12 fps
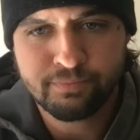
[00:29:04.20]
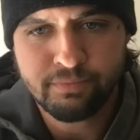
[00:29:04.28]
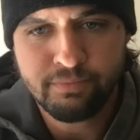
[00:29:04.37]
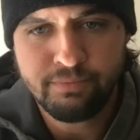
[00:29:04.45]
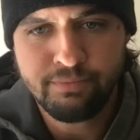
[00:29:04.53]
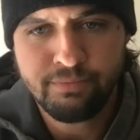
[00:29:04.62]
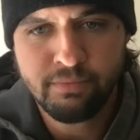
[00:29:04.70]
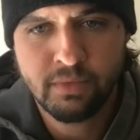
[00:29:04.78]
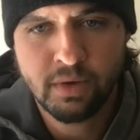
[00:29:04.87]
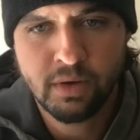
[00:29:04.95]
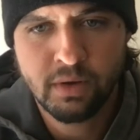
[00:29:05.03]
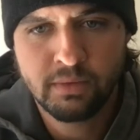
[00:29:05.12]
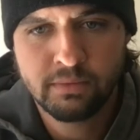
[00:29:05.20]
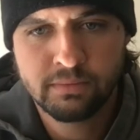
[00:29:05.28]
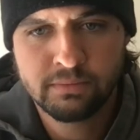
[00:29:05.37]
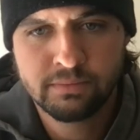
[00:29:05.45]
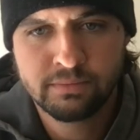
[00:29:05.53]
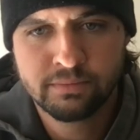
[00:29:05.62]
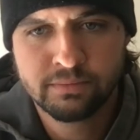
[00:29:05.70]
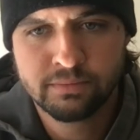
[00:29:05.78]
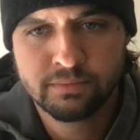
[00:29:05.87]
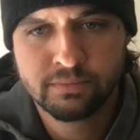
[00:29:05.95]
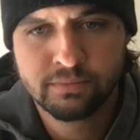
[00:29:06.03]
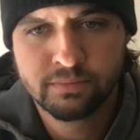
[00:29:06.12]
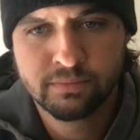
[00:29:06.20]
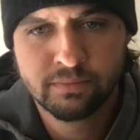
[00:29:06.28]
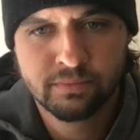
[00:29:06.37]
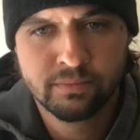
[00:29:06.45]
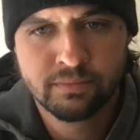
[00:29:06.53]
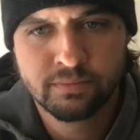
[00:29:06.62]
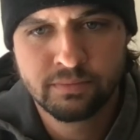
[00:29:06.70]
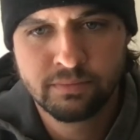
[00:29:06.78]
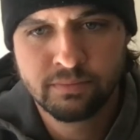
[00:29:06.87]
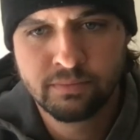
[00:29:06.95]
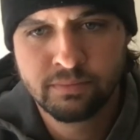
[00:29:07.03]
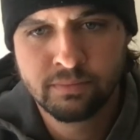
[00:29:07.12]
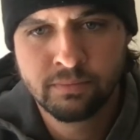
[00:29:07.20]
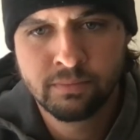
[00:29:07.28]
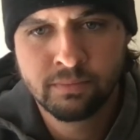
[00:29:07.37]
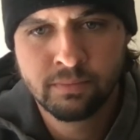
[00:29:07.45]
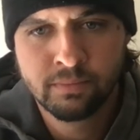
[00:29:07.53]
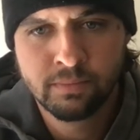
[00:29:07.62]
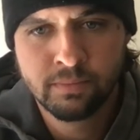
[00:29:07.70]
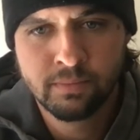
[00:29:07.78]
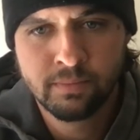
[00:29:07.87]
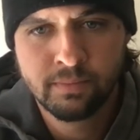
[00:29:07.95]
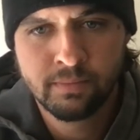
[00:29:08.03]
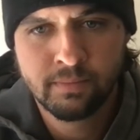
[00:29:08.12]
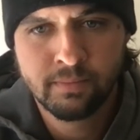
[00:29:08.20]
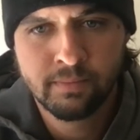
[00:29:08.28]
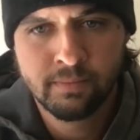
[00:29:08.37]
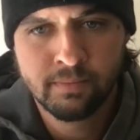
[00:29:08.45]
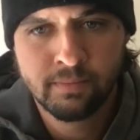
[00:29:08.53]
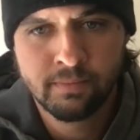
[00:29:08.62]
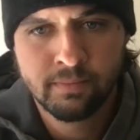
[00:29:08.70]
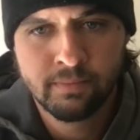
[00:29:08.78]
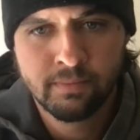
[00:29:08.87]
(not speaking)